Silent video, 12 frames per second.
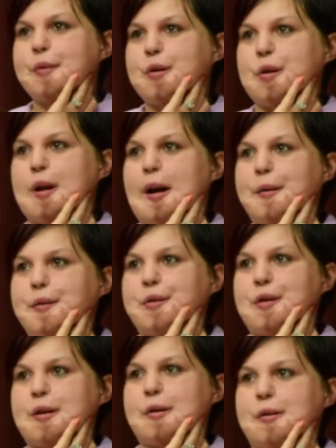So that was
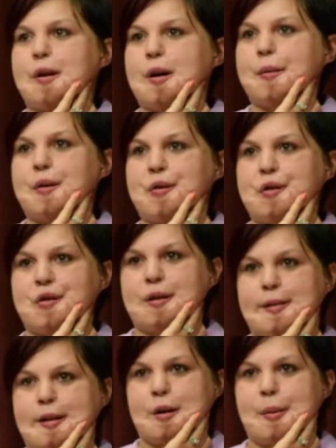just the surgeon
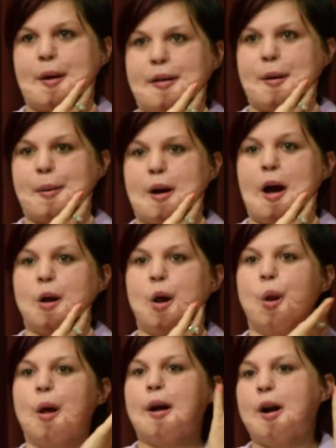telling my family how
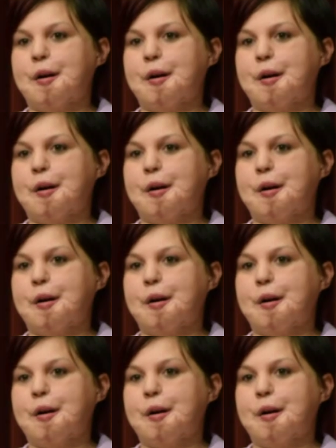it went,